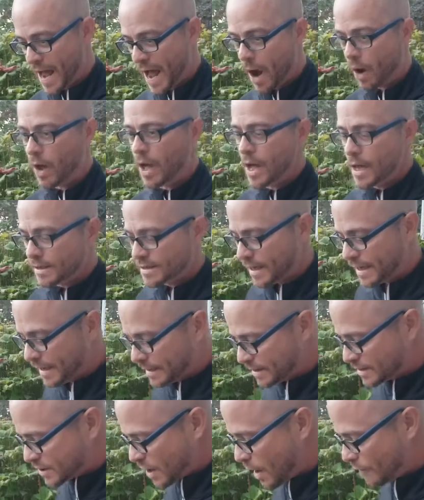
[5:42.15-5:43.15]
Now, to
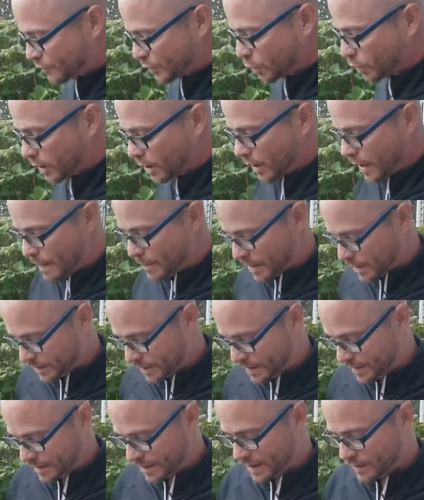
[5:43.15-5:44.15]
get this off the grill, I'm
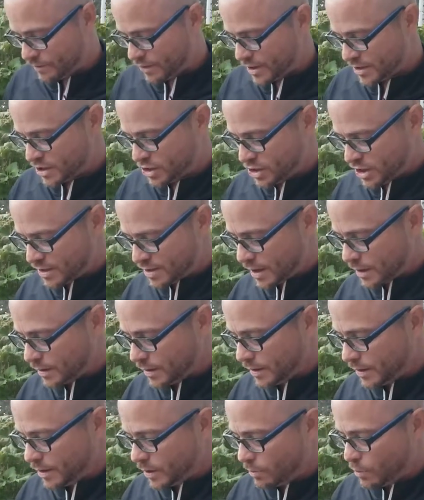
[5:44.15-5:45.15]
gonna give this just a
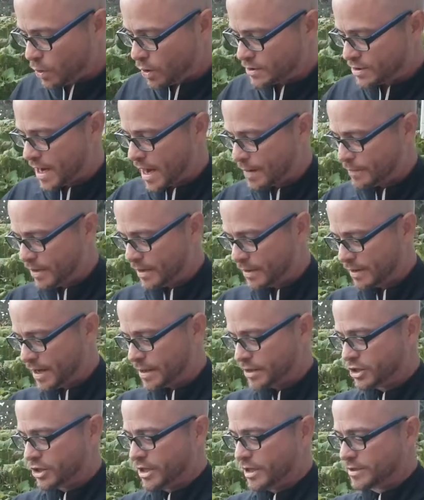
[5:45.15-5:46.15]
little more time to get
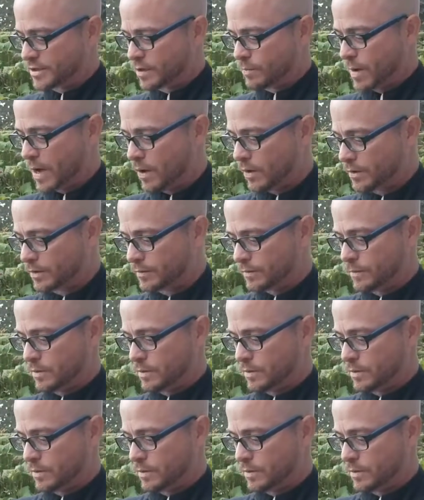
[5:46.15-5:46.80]
that cheese to melt.